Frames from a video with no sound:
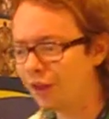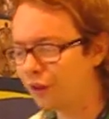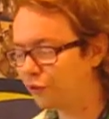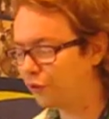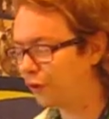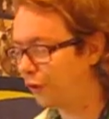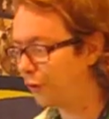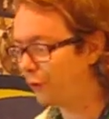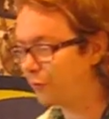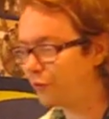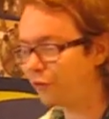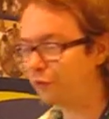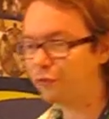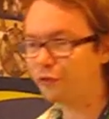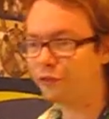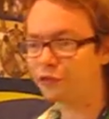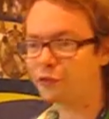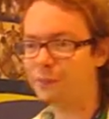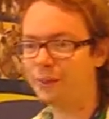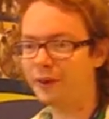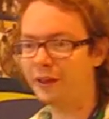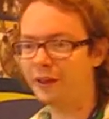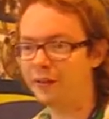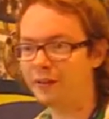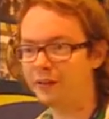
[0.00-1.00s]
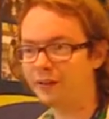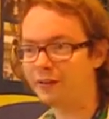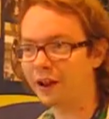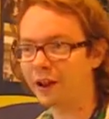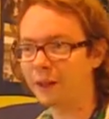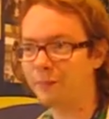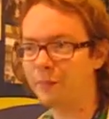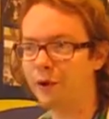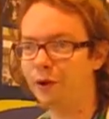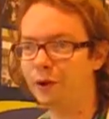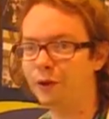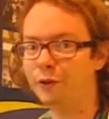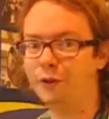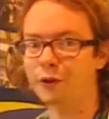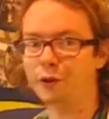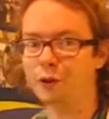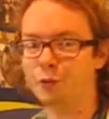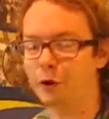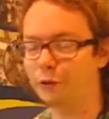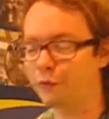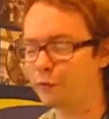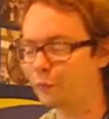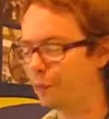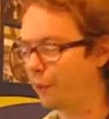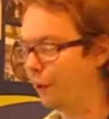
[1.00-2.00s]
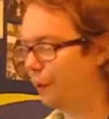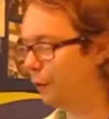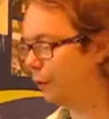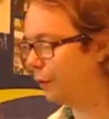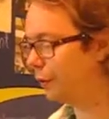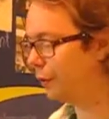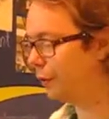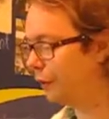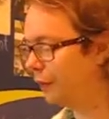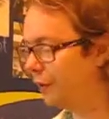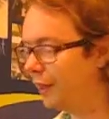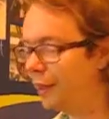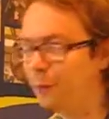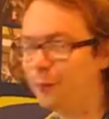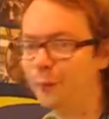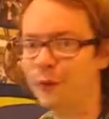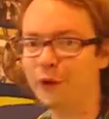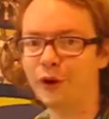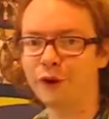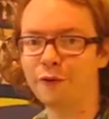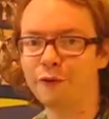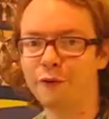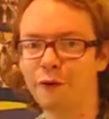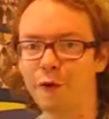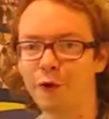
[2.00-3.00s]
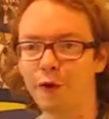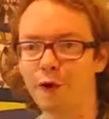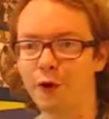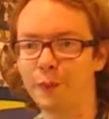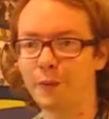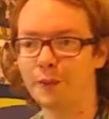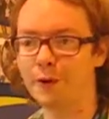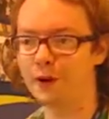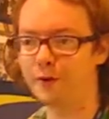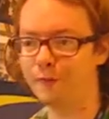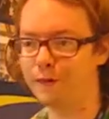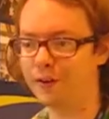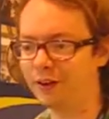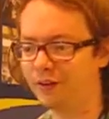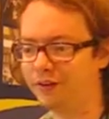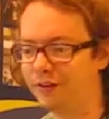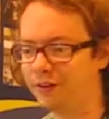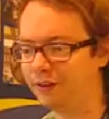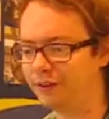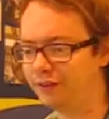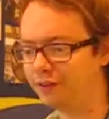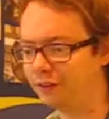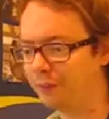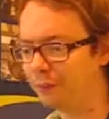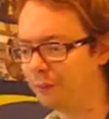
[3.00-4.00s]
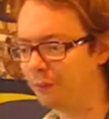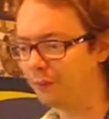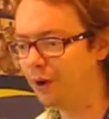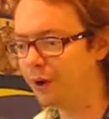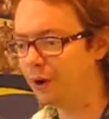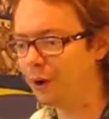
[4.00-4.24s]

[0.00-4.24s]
So I've just explained the dipole and the quadrupole, and they work for a perfect system